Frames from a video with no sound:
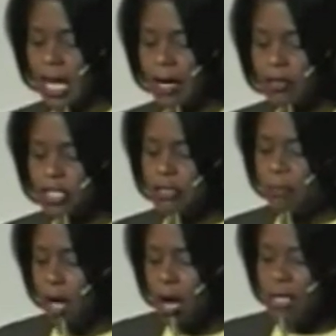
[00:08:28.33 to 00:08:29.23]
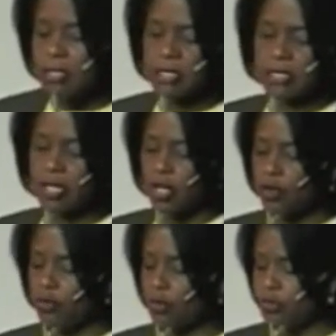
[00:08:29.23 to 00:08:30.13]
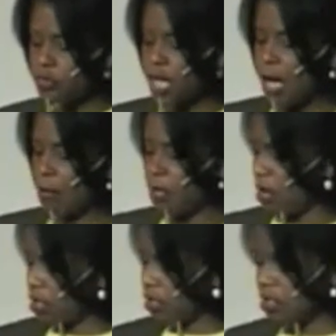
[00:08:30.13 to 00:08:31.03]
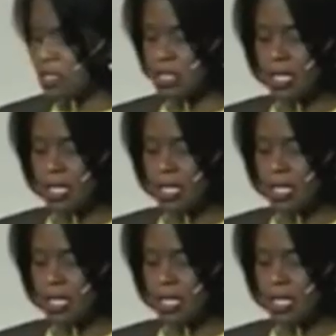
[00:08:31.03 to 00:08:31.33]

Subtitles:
algae, moss, rooftop gardens,